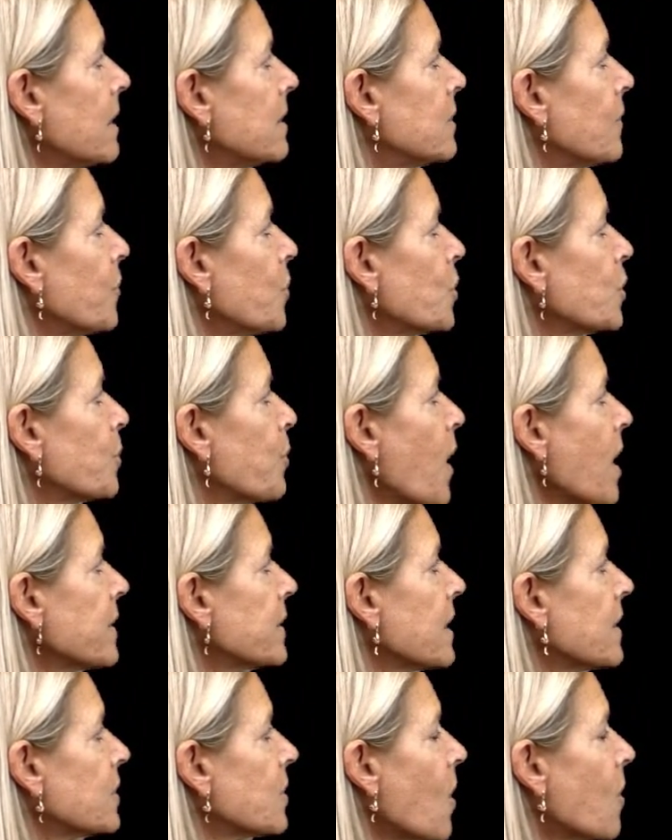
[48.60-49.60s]
divorce
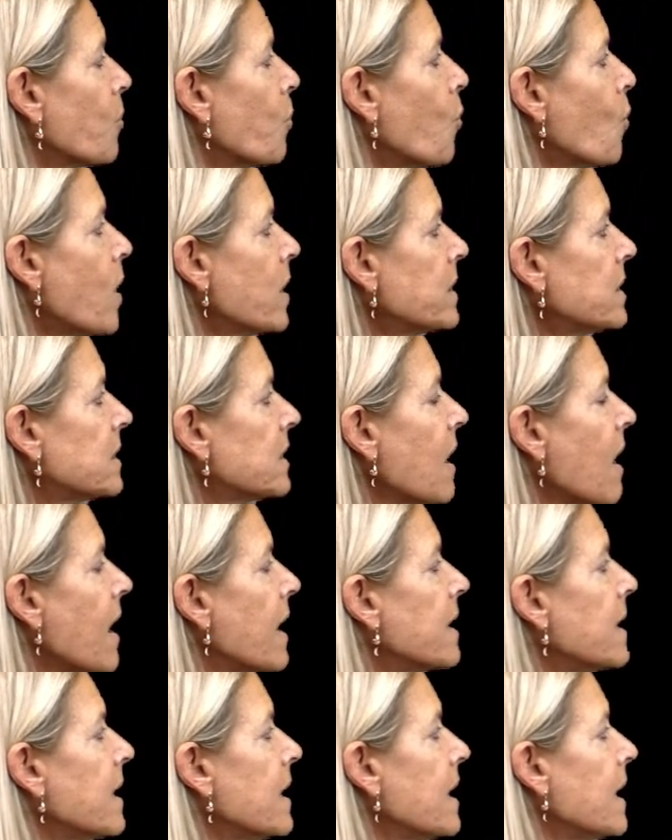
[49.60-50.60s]
process on one
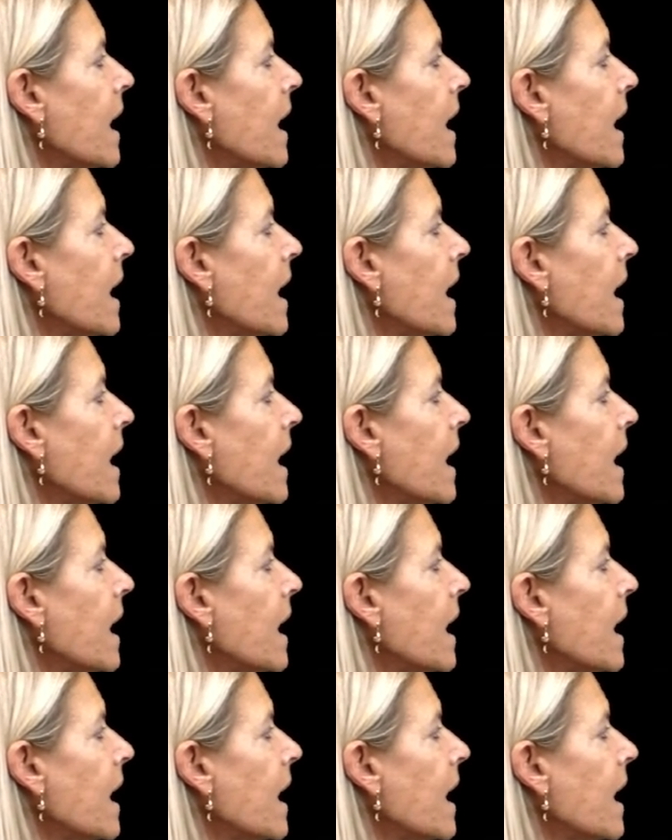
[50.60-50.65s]
side,